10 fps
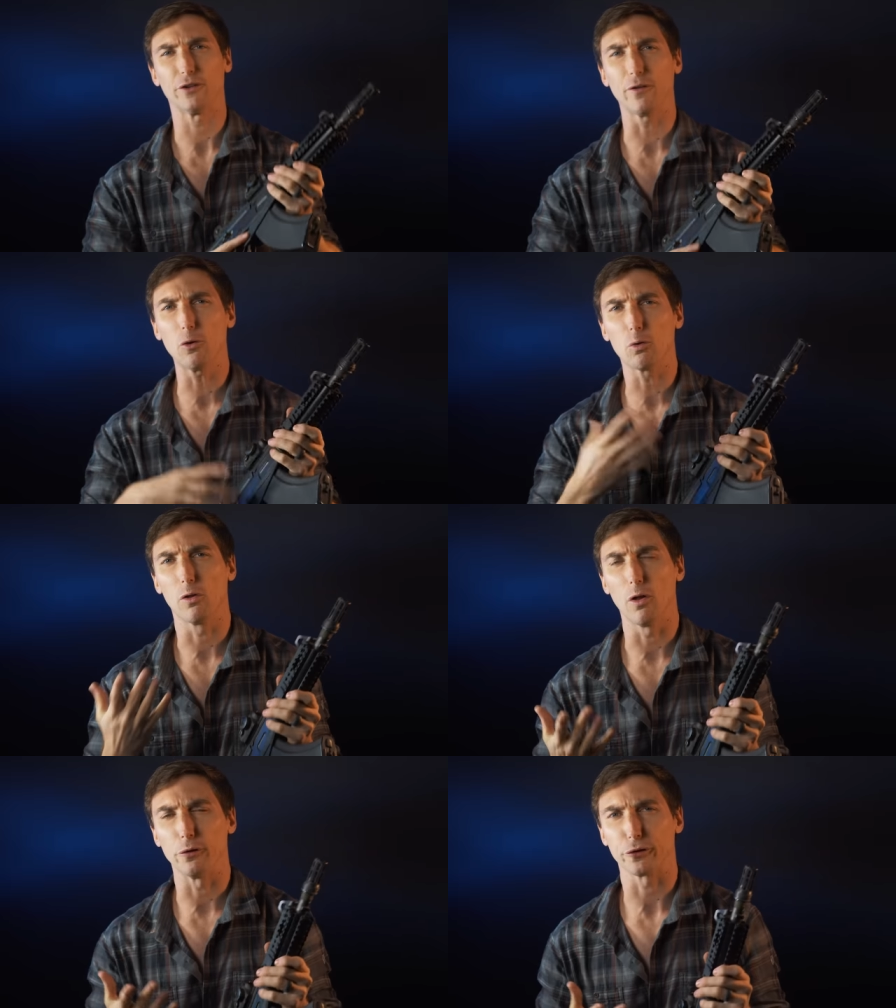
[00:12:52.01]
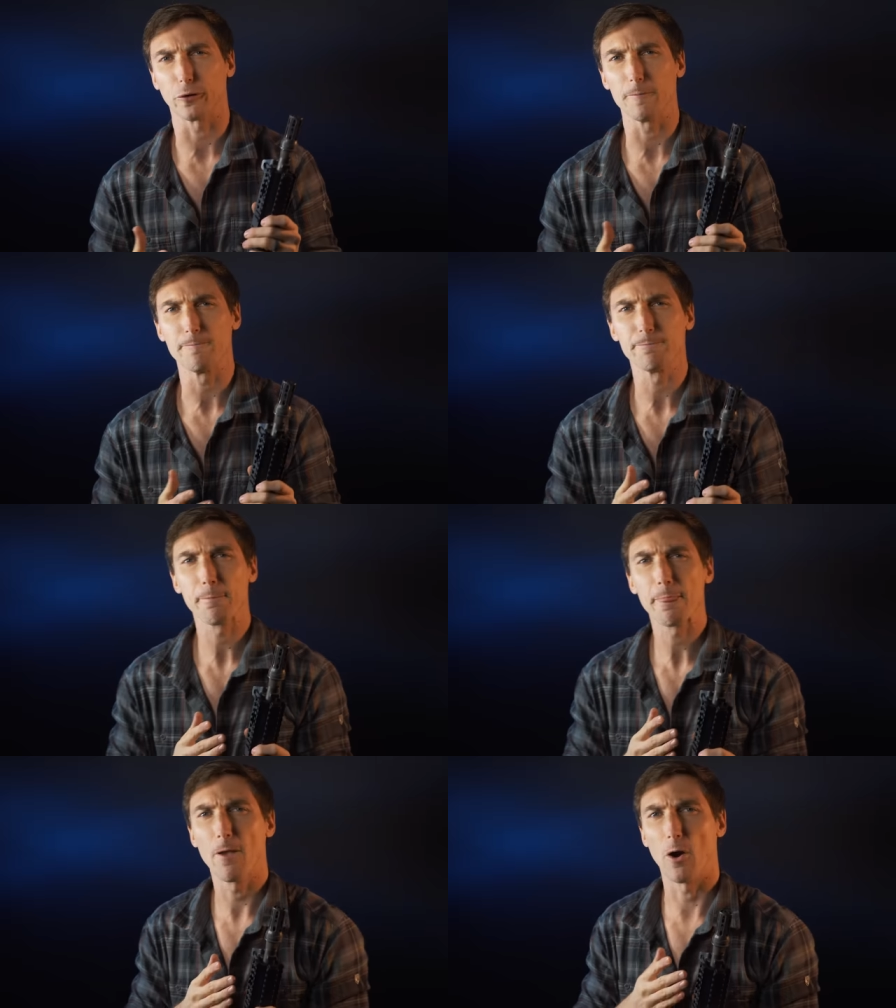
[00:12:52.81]
It's a little closer
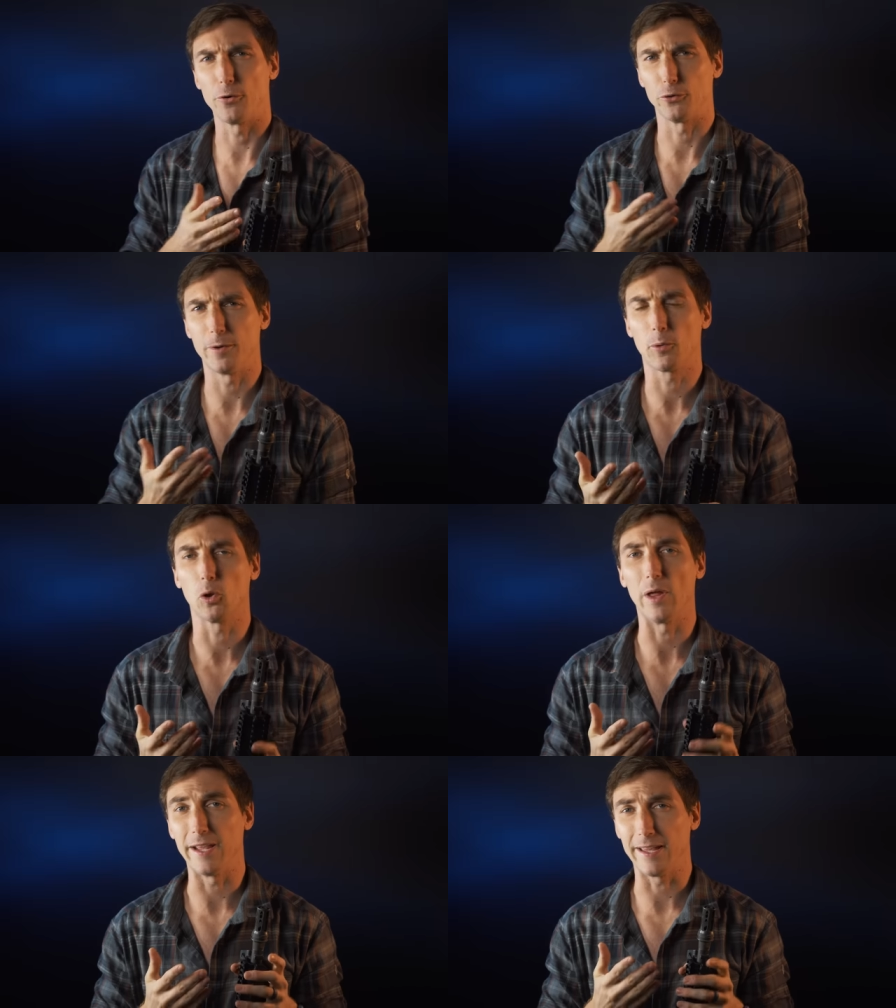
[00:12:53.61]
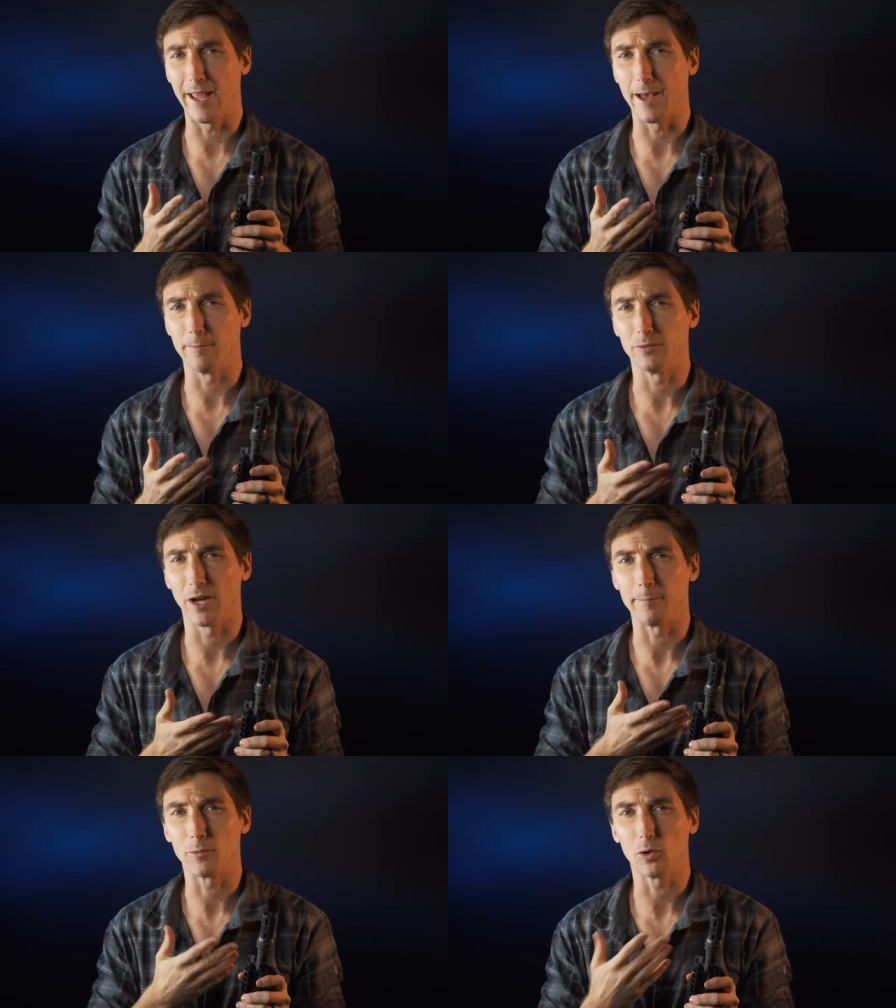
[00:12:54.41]
on your typical AKM
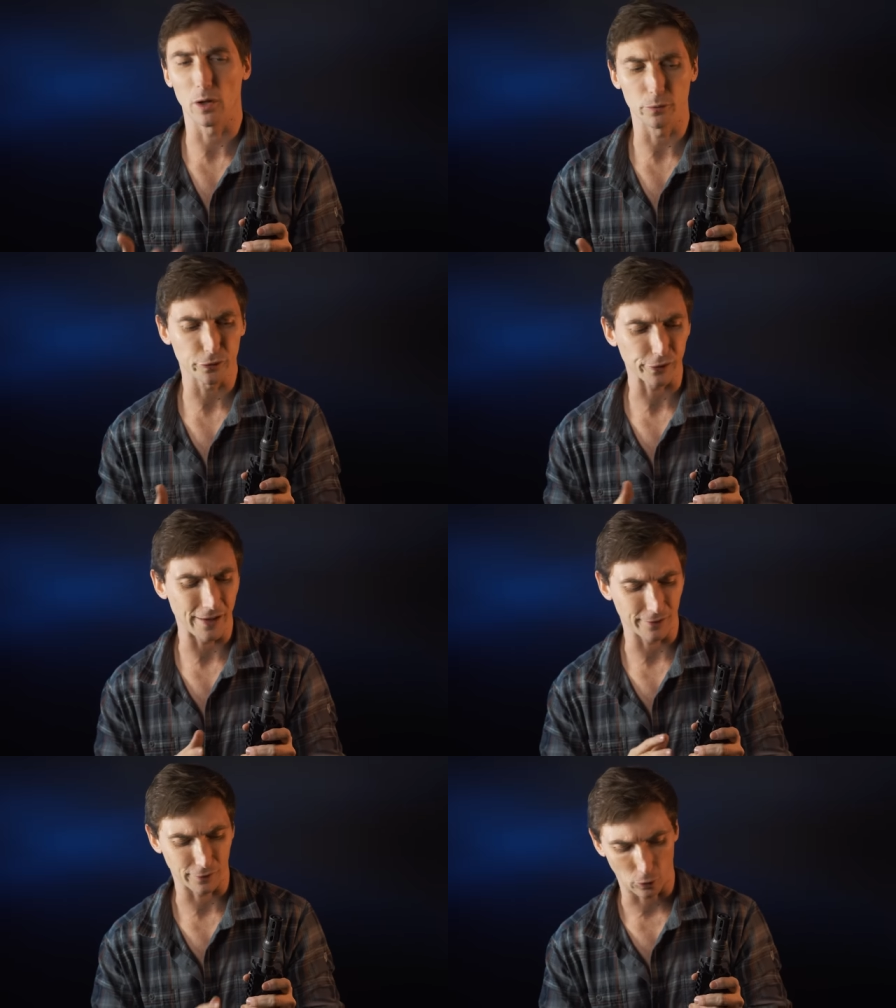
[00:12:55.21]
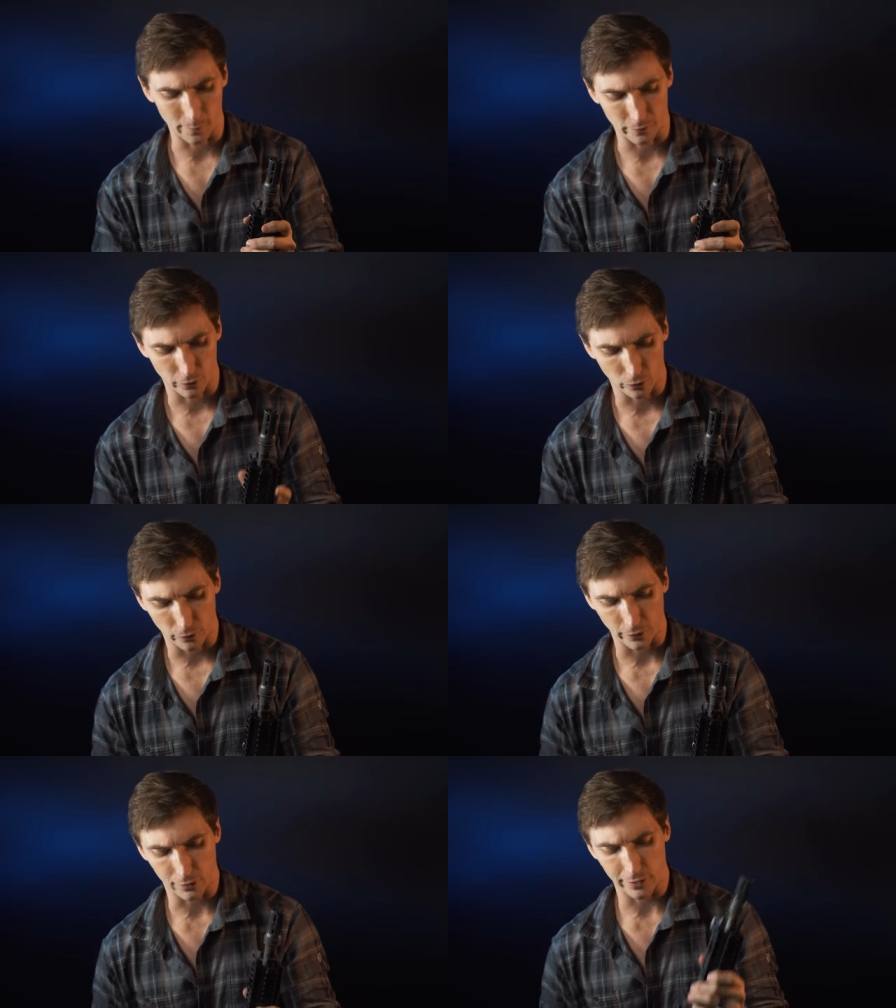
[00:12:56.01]
type clones, and it's a little bit further
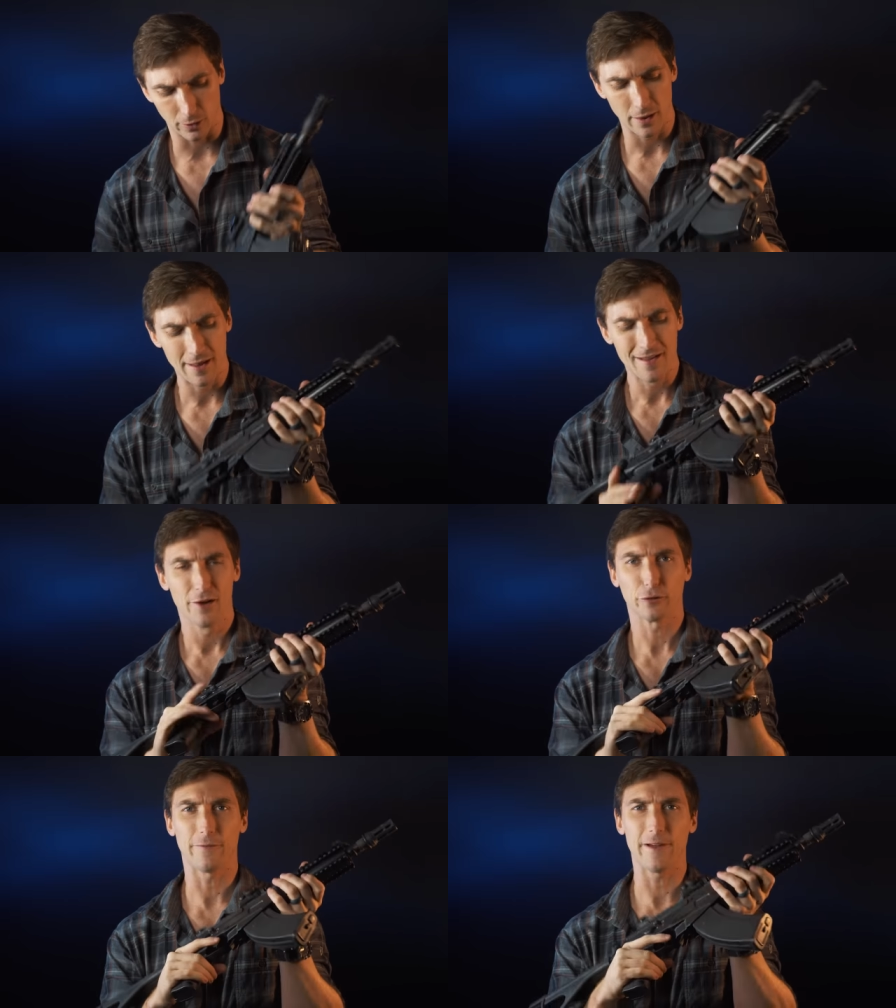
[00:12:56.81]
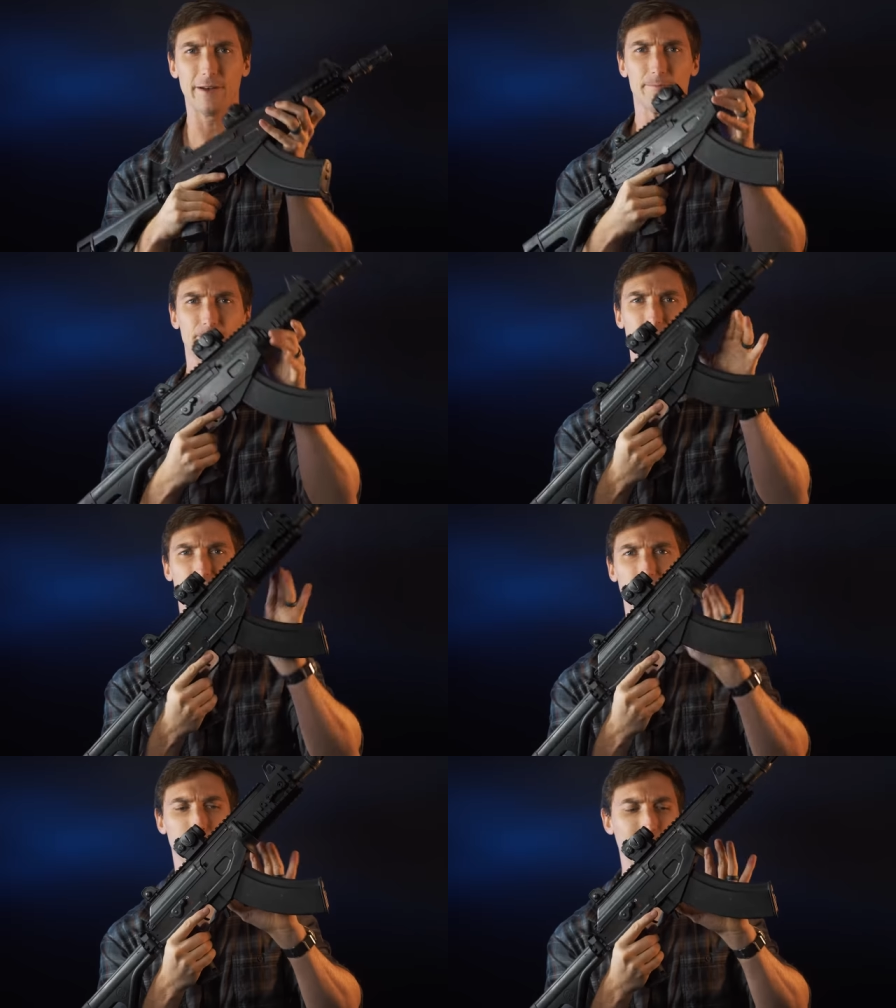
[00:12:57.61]
on the Galil. So I find
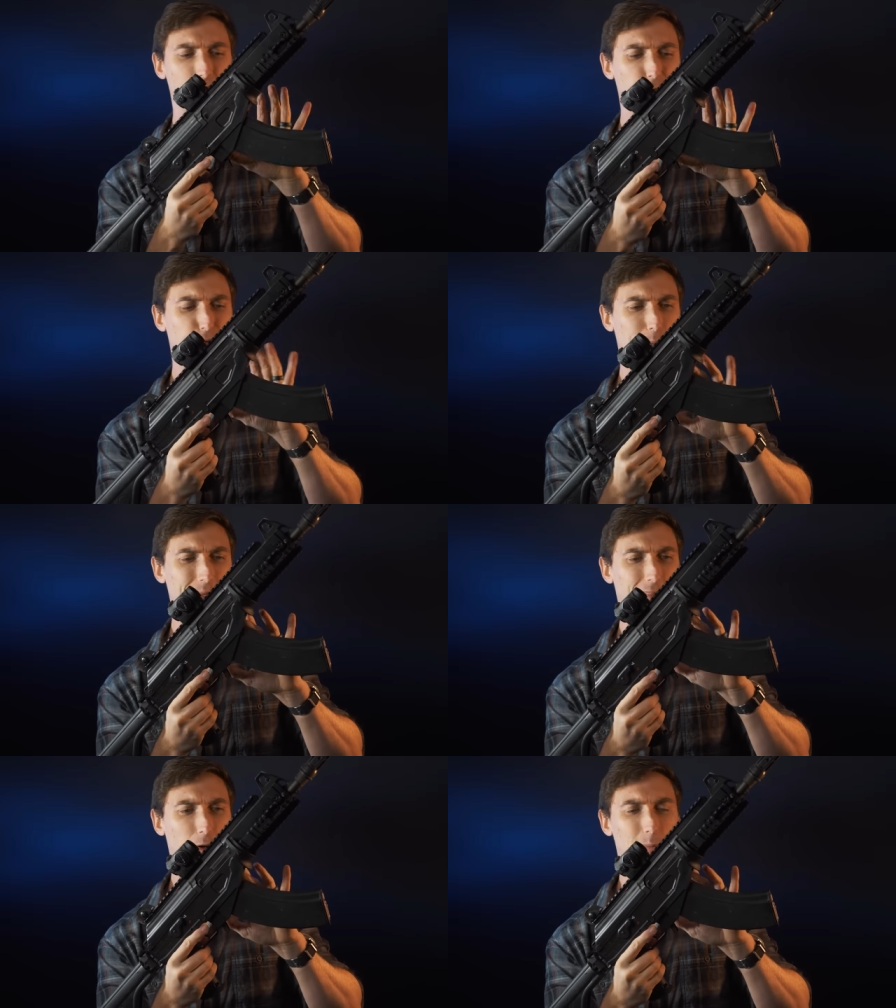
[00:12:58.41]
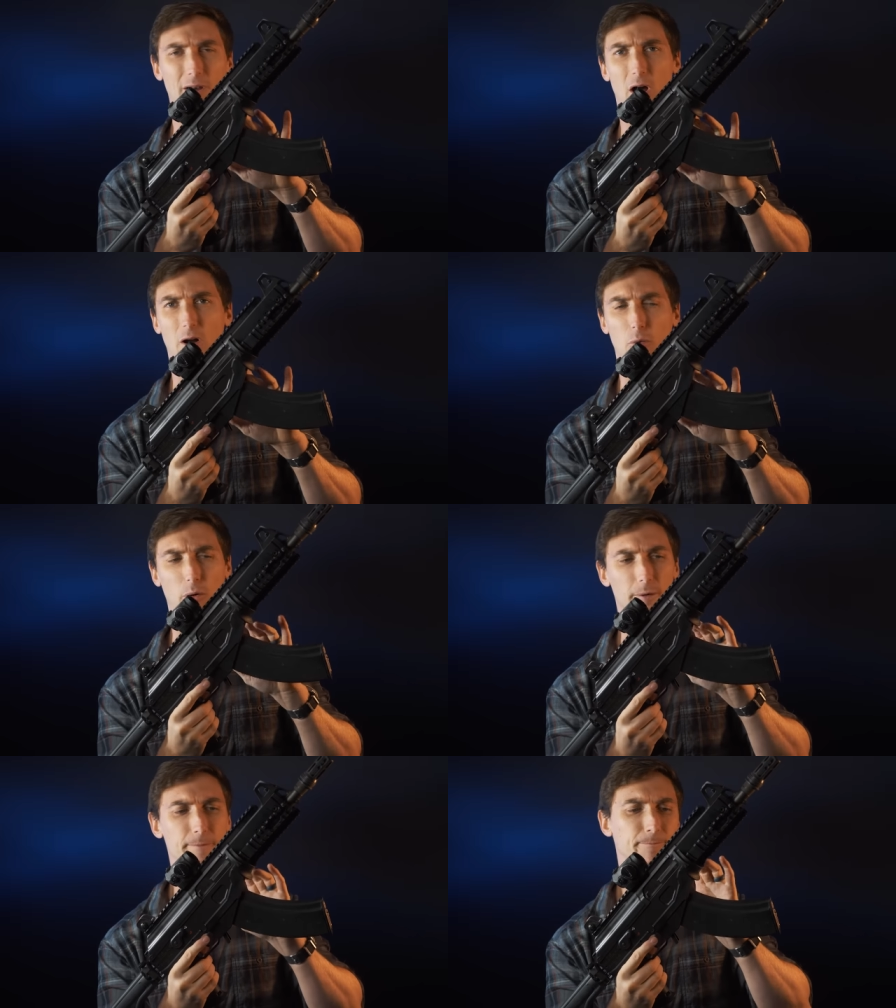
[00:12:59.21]
the reloads to be a little bit
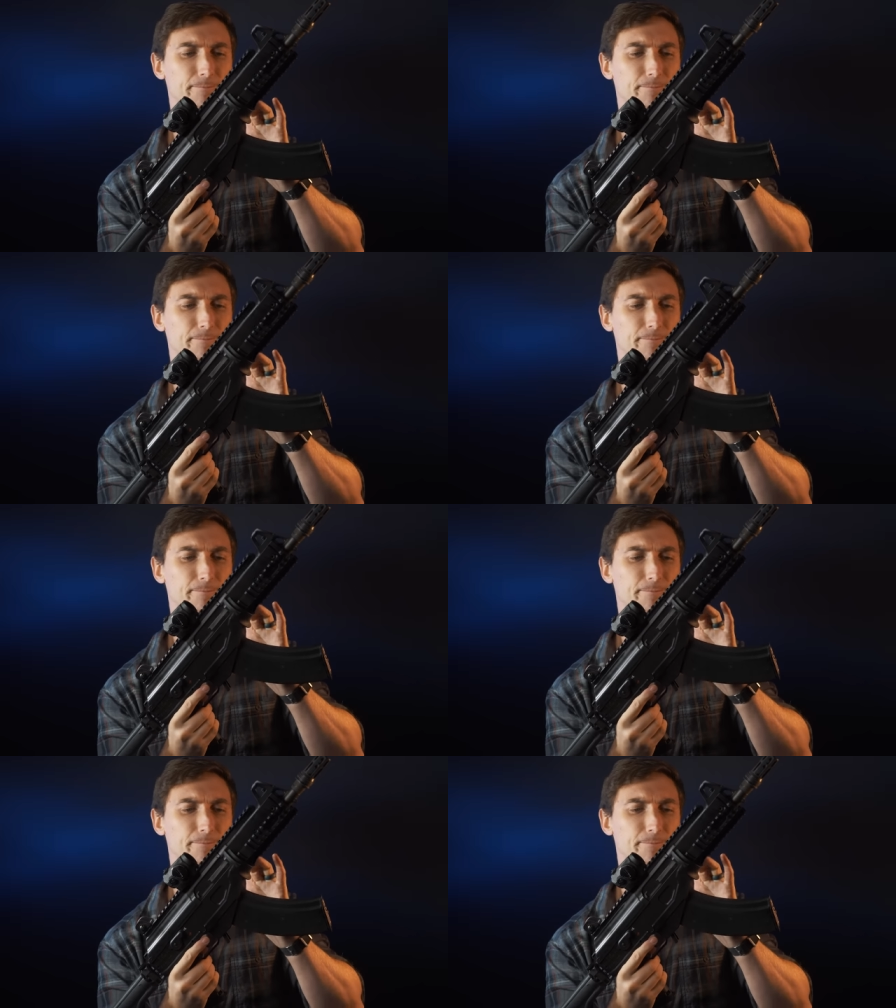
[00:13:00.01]
awkward.